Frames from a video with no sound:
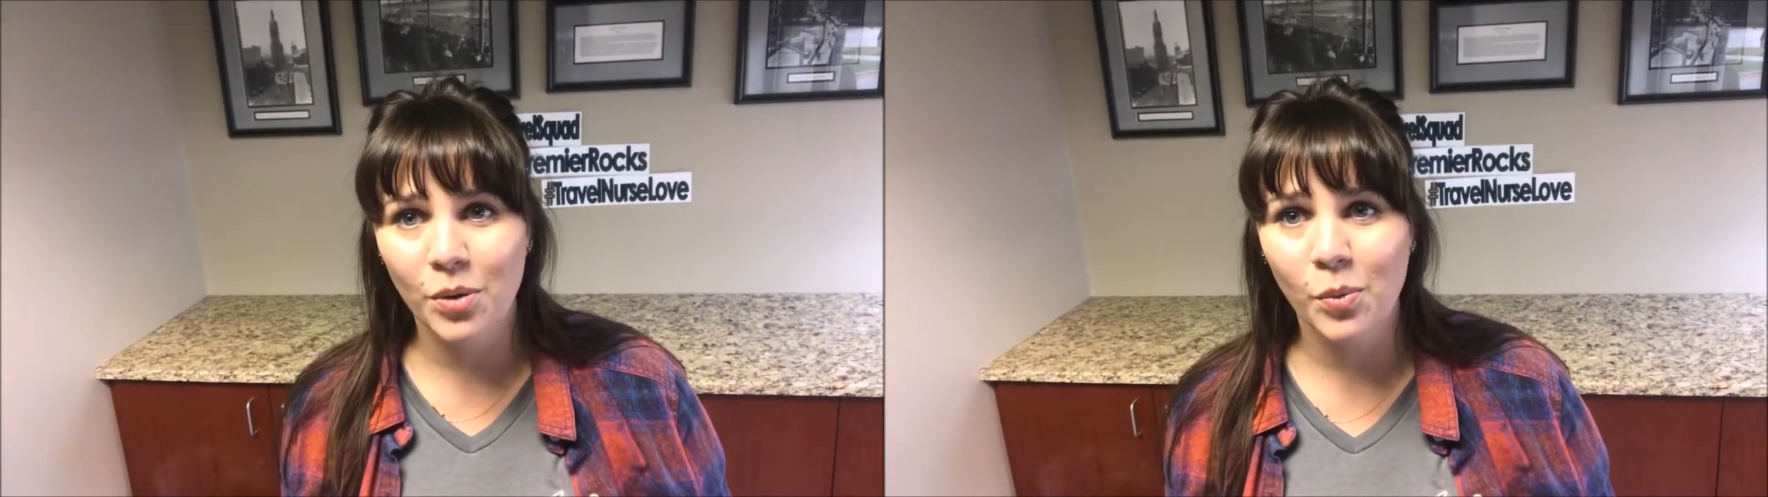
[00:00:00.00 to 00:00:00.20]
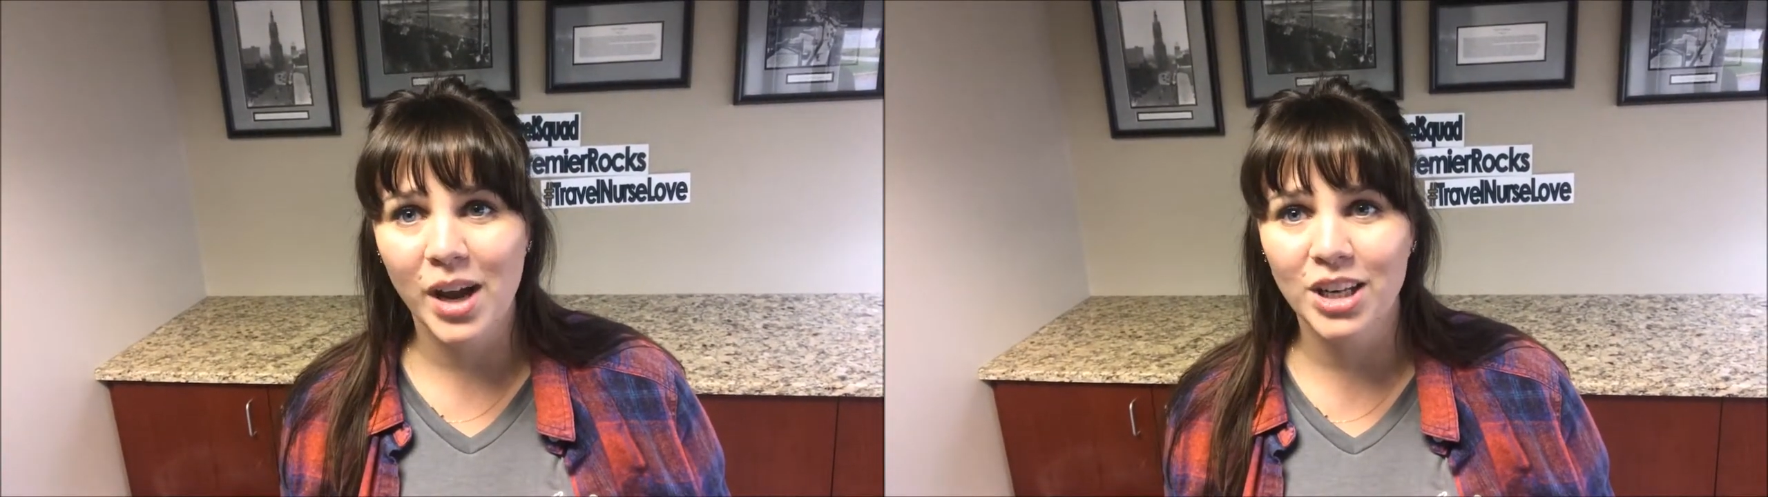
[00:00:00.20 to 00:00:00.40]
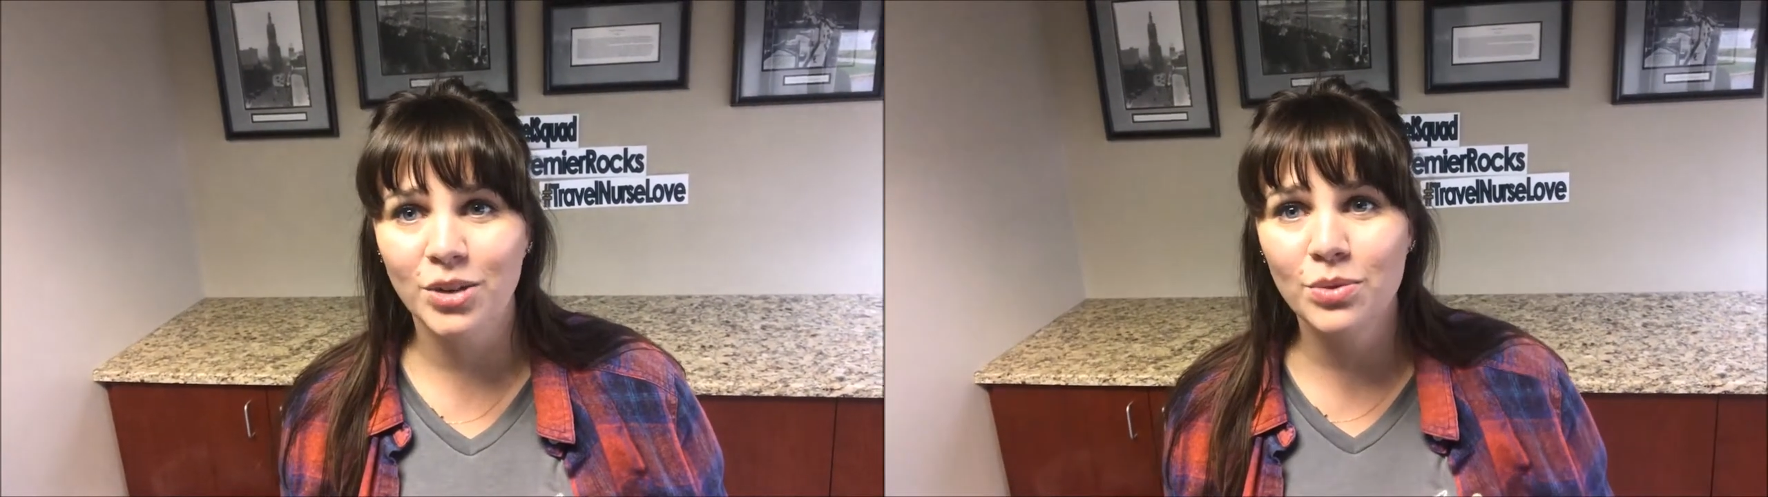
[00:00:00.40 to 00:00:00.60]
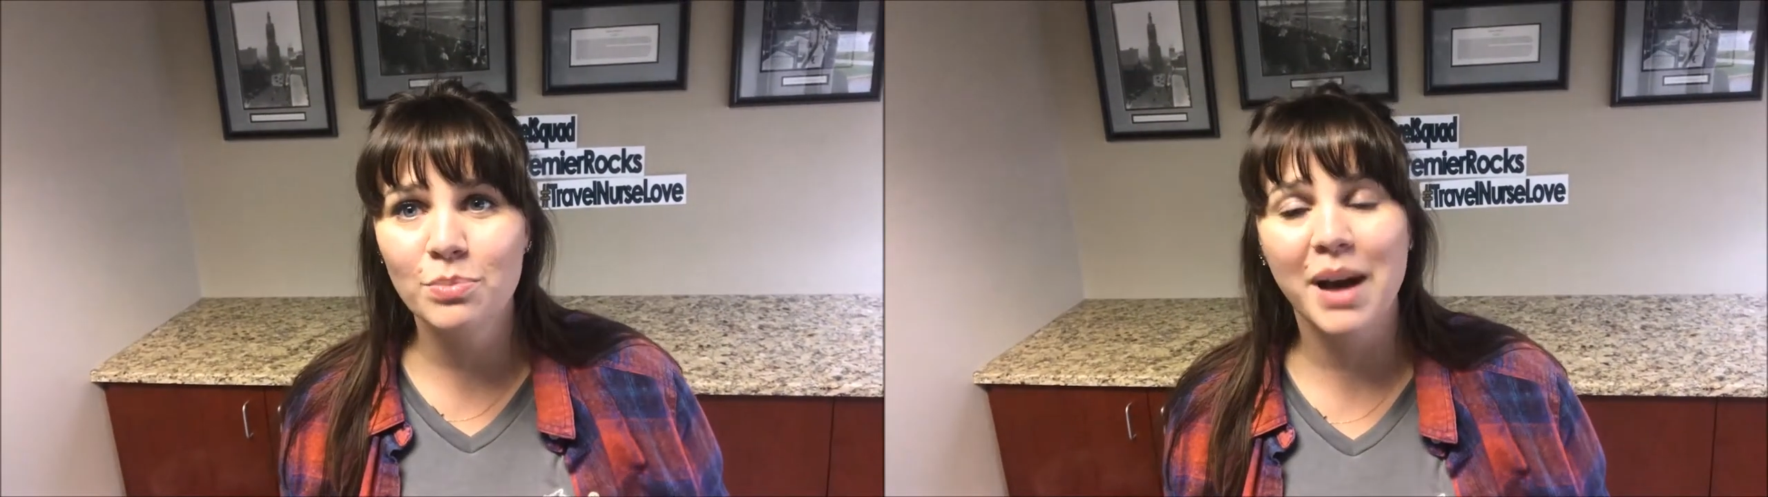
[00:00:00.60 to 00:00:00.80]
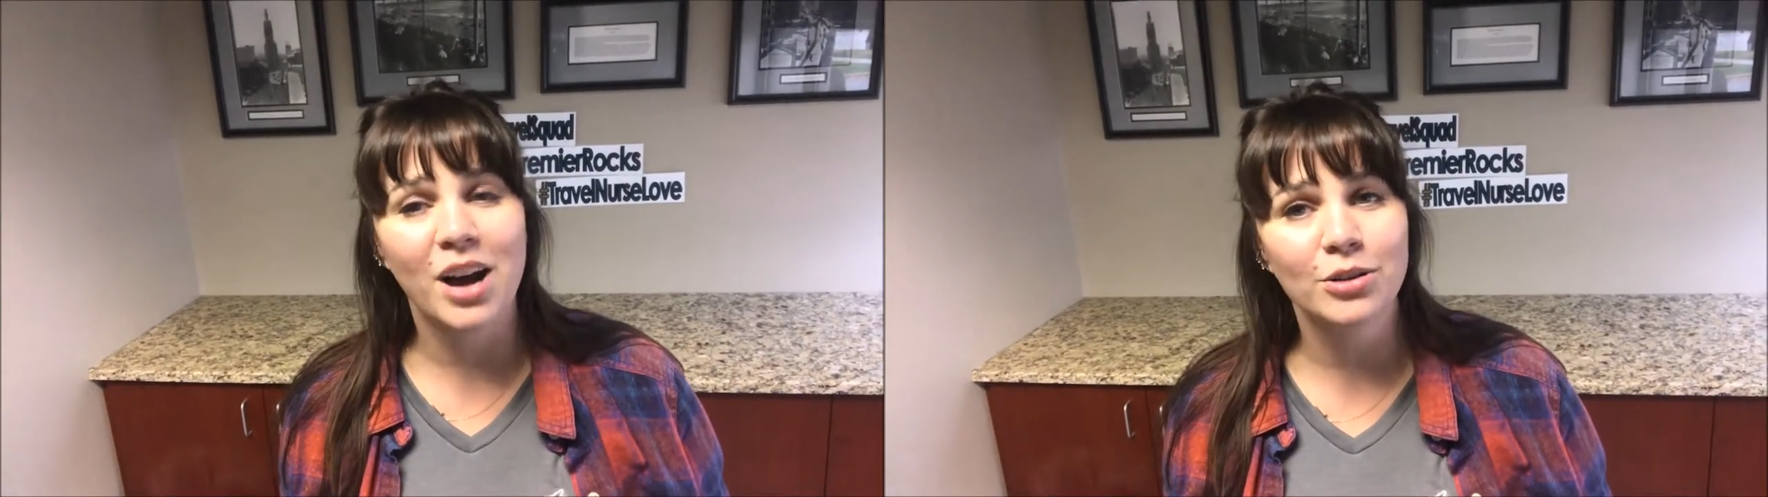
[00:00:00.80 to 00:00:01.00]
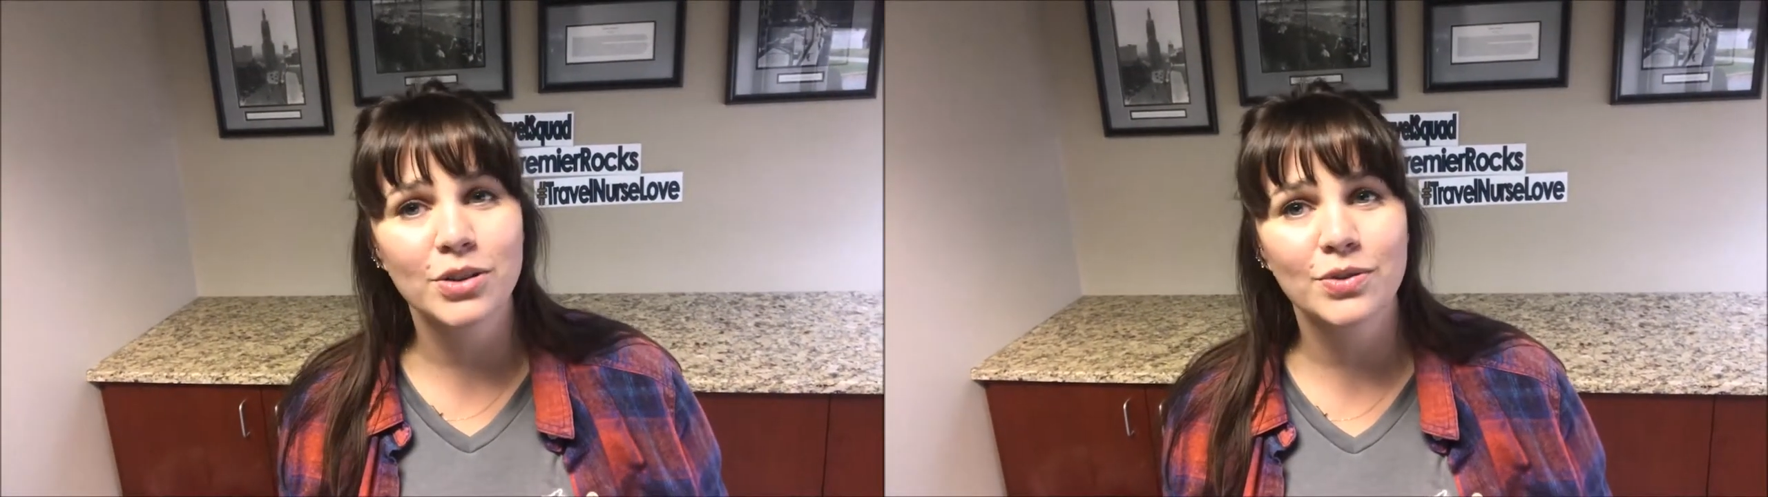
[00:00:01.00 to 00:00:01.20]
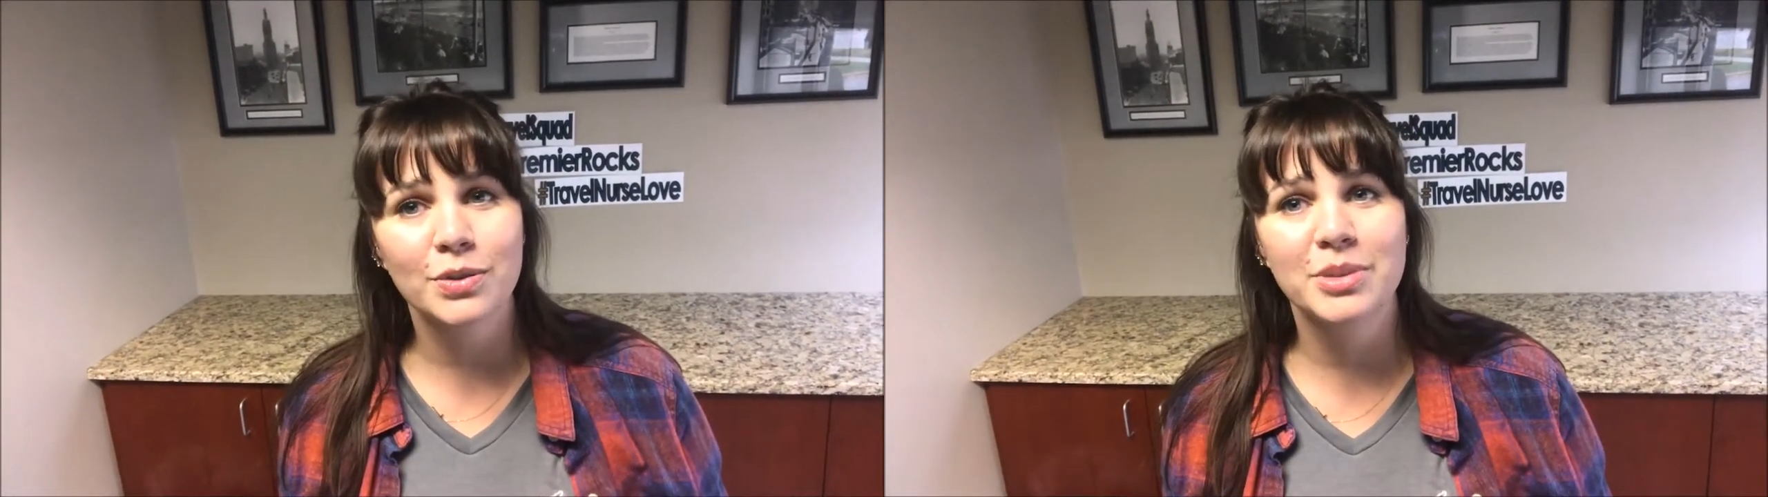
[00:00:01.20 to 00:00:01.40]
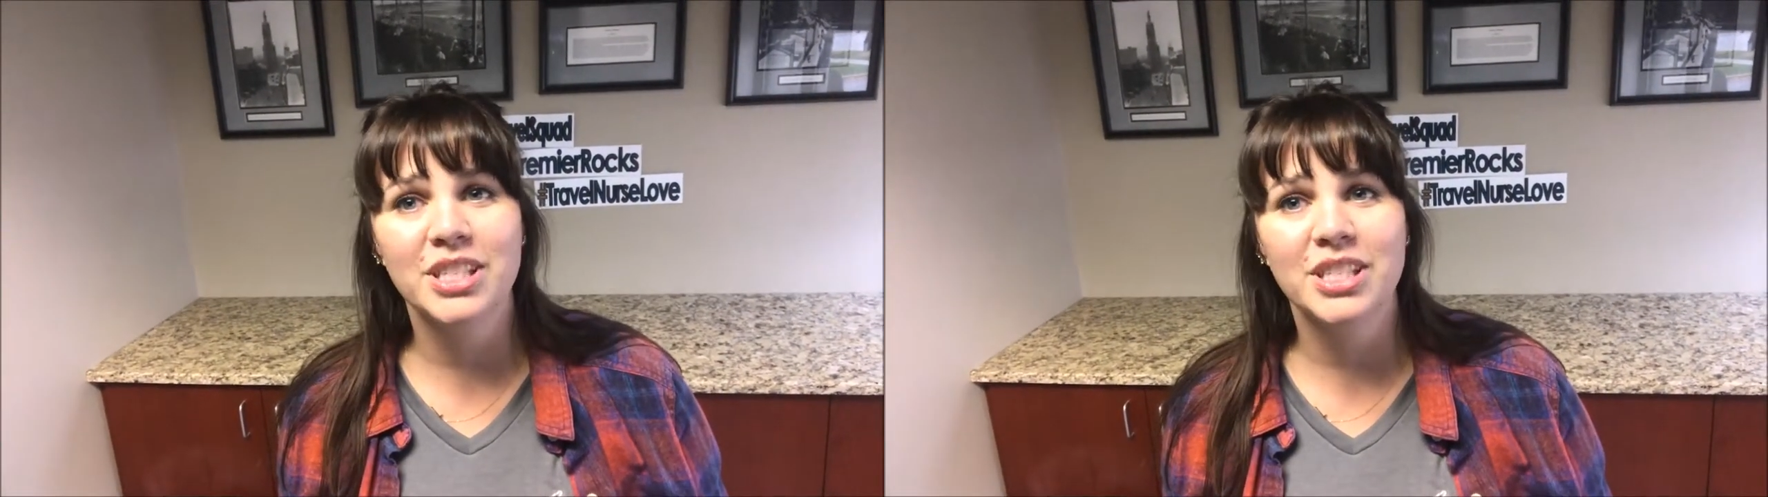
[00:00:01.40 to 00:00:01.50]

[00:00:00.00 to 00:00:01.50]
When you bounce from